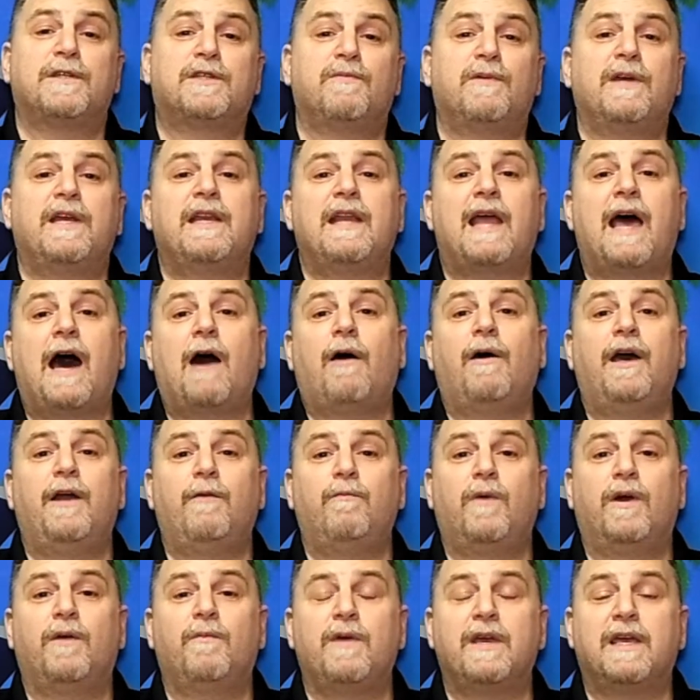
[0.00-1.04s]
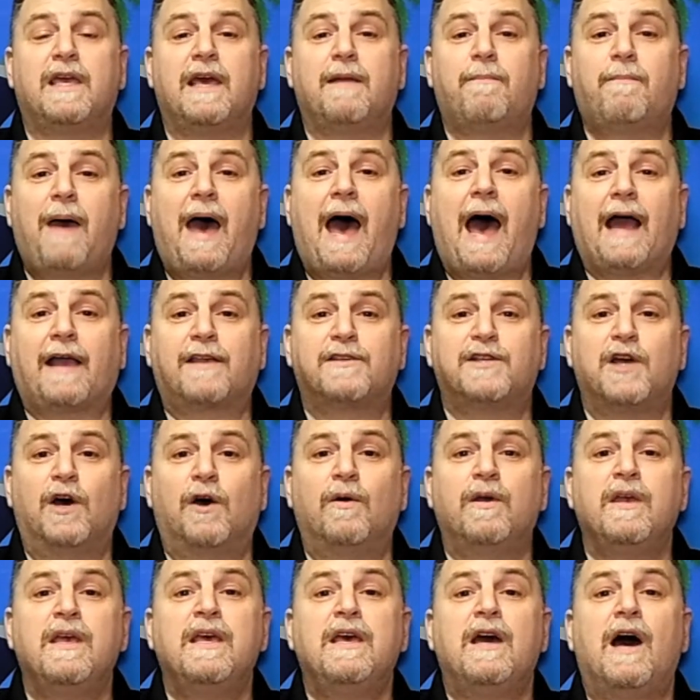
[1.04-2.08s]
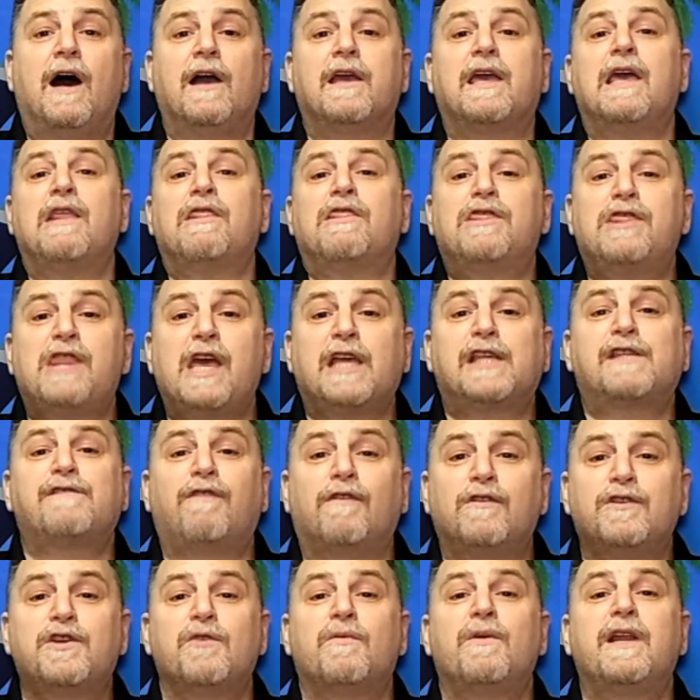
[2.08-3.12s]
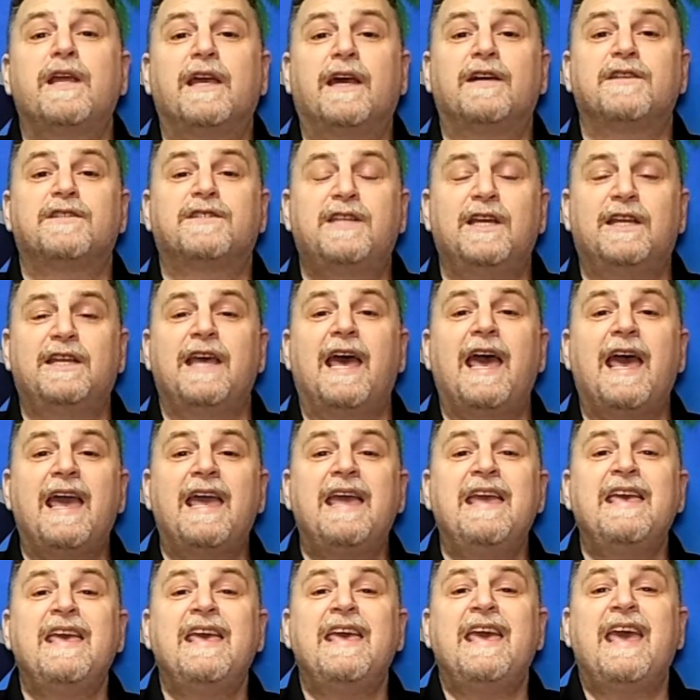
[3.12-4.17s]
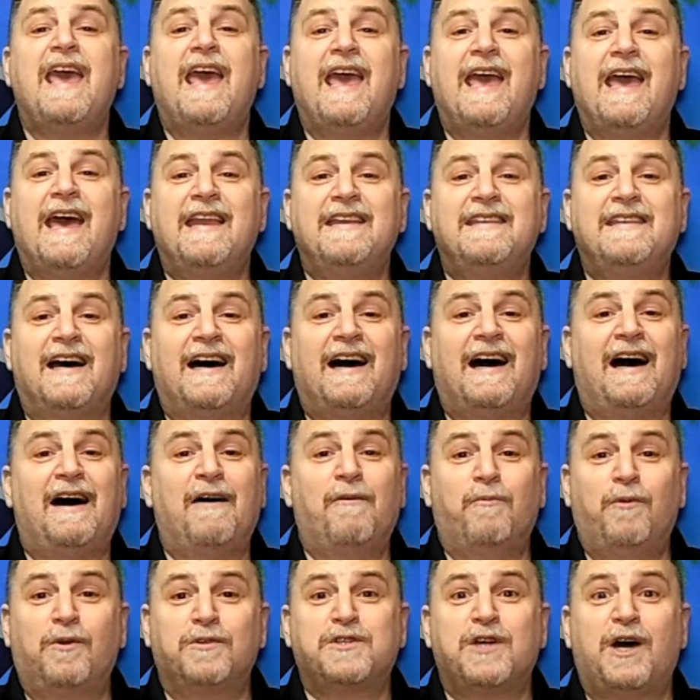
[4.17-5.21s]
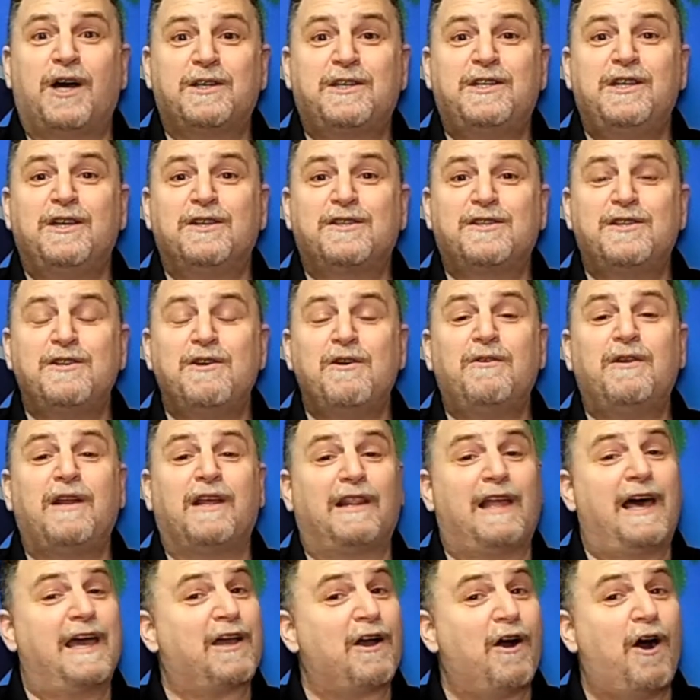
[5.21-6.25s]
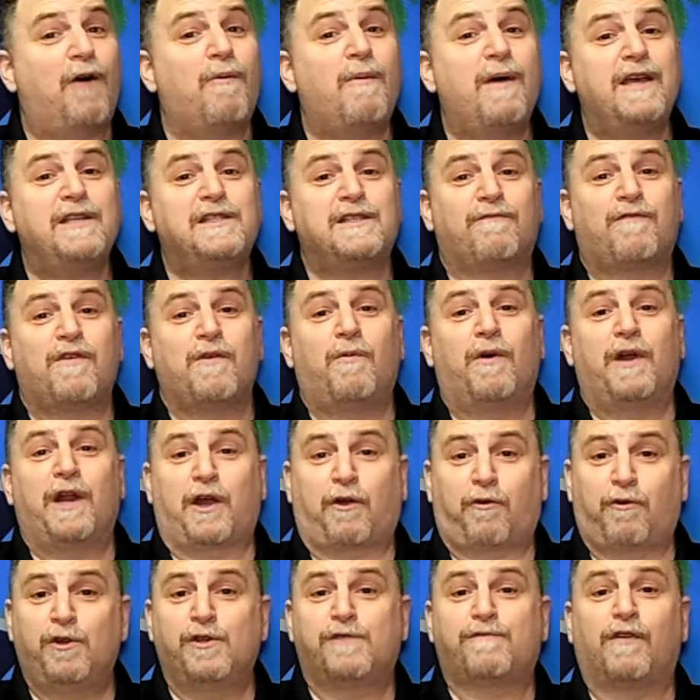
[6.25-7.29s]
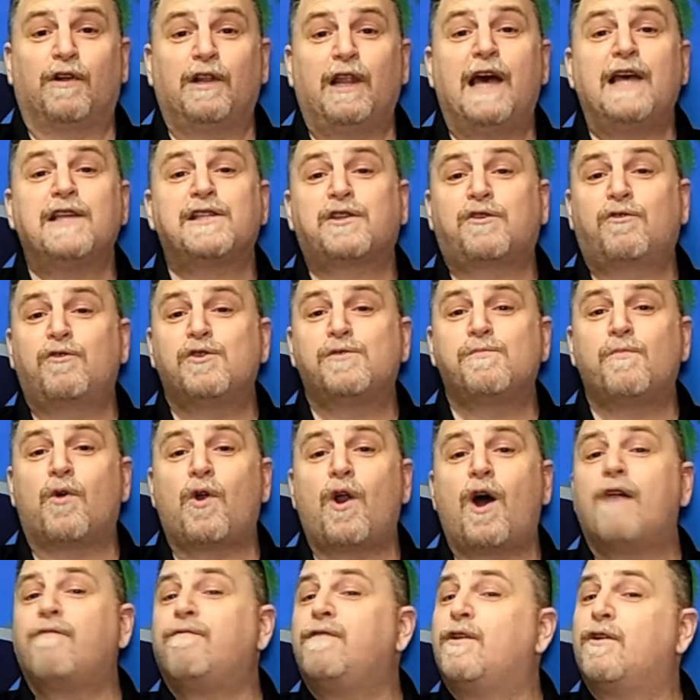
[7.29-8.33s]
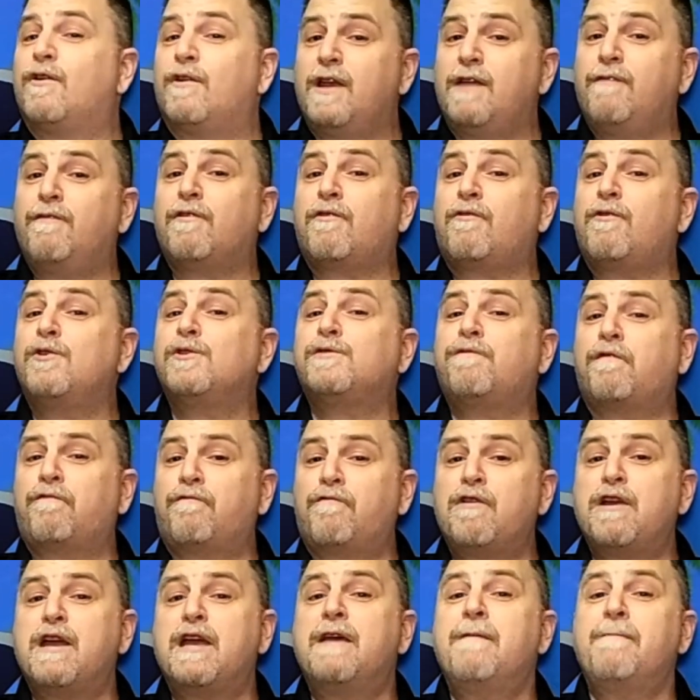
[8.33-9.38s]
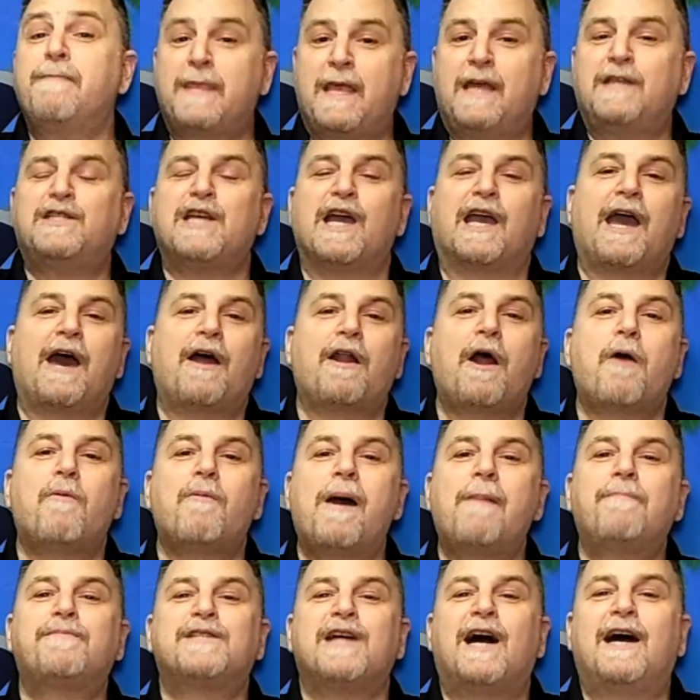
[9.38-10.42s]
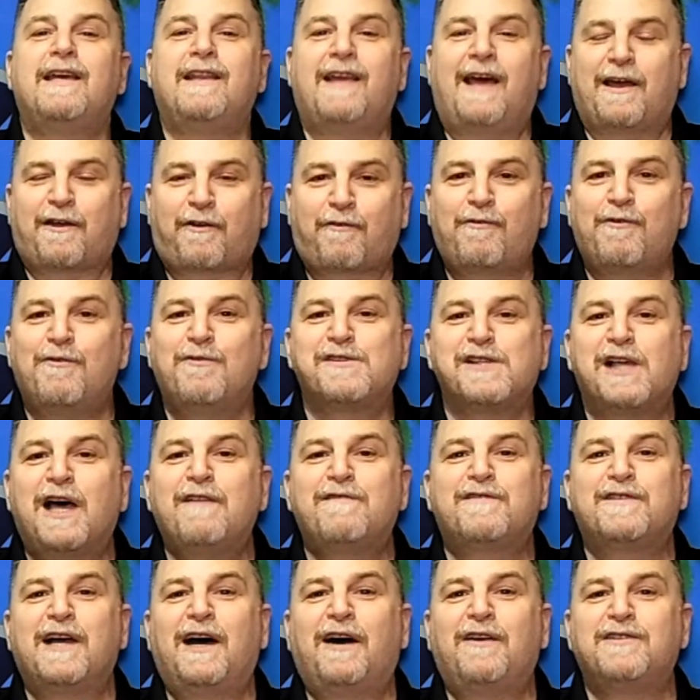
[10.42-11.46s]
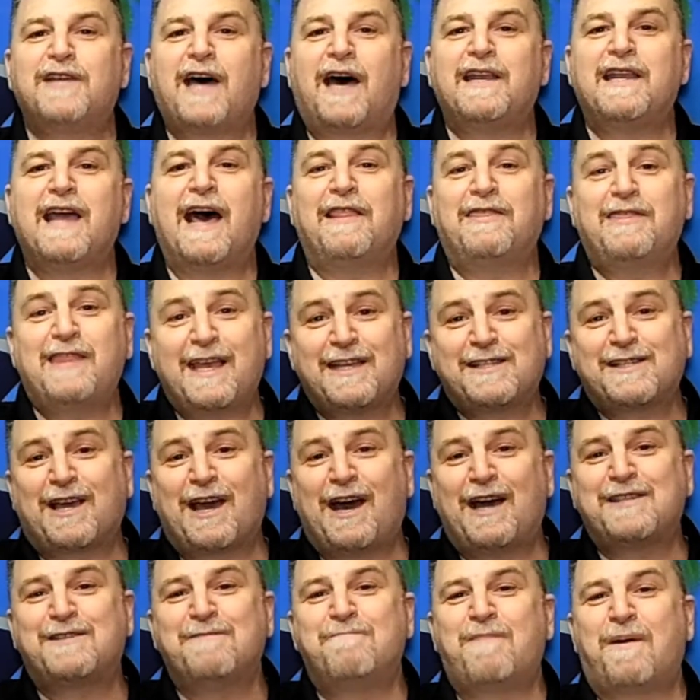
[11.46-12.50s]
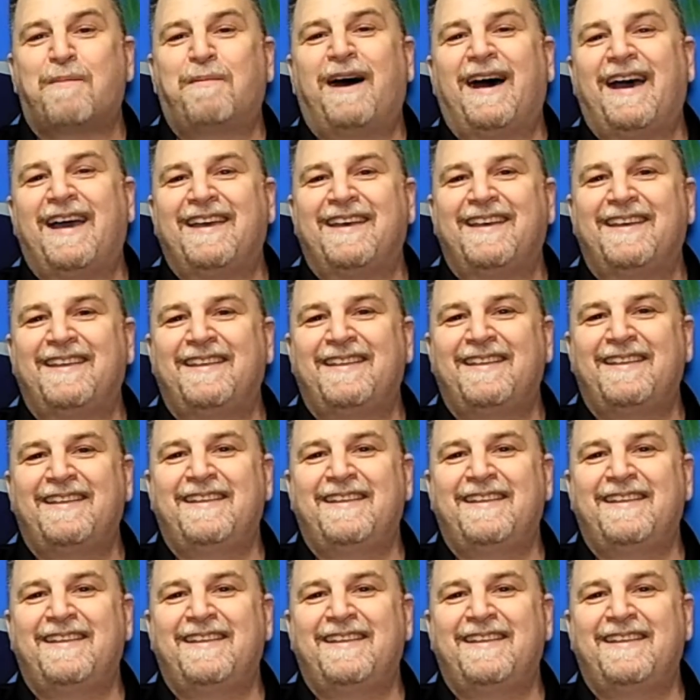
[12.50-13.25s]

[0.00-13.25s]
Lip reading: between now and when we get back. So again, thanks for joining us today. And we'll talk to you soon. And like always, if you want to cruise for less, cruise more often, or even cruise for free, check out our website at CruiseLifestyle.net. Thanks, guys. Bye-bye.